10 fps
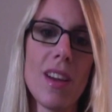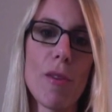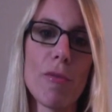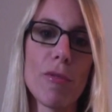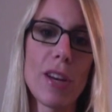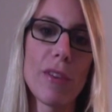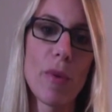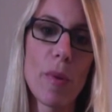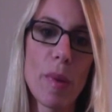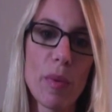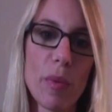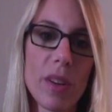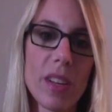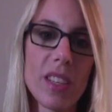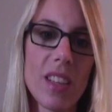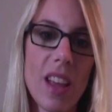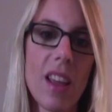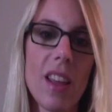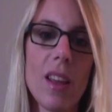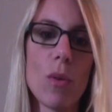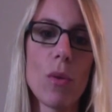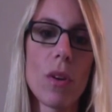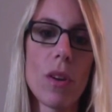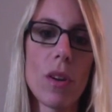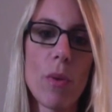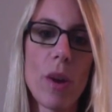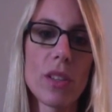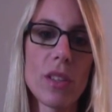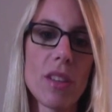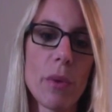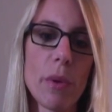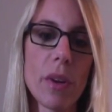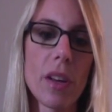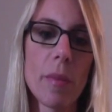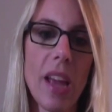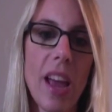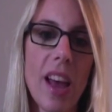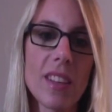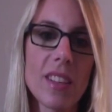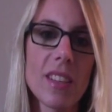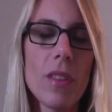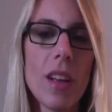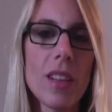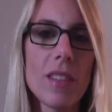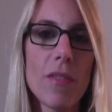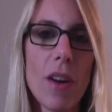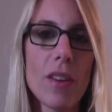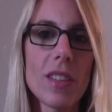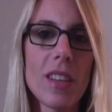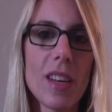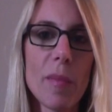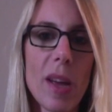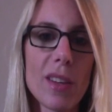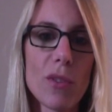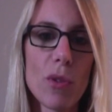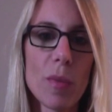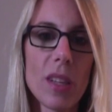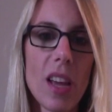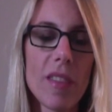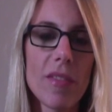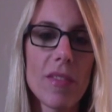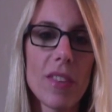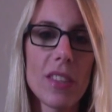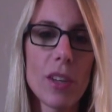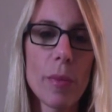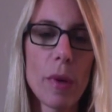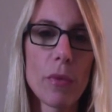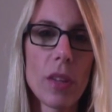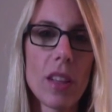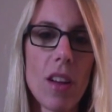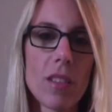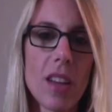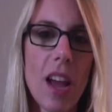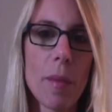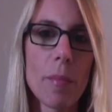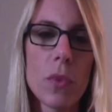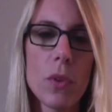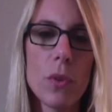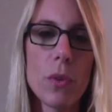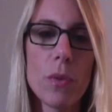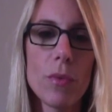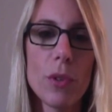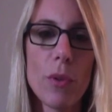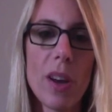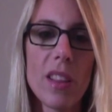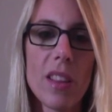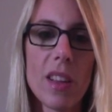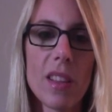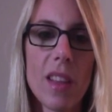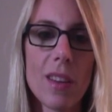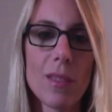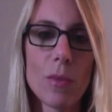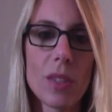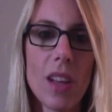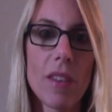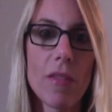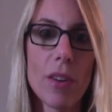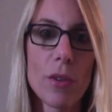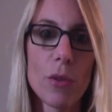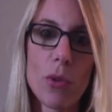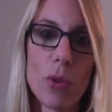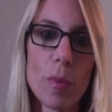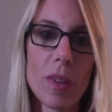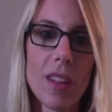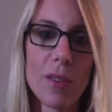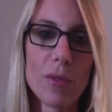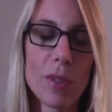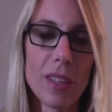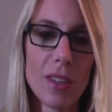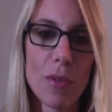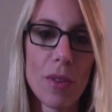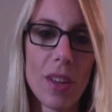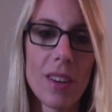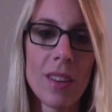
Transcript: afraid of what people were going to say or questions that we were going to be asked. As far as getting back to normal life, it took me a really long time to do anything that was kind of our new normal. I don't really know that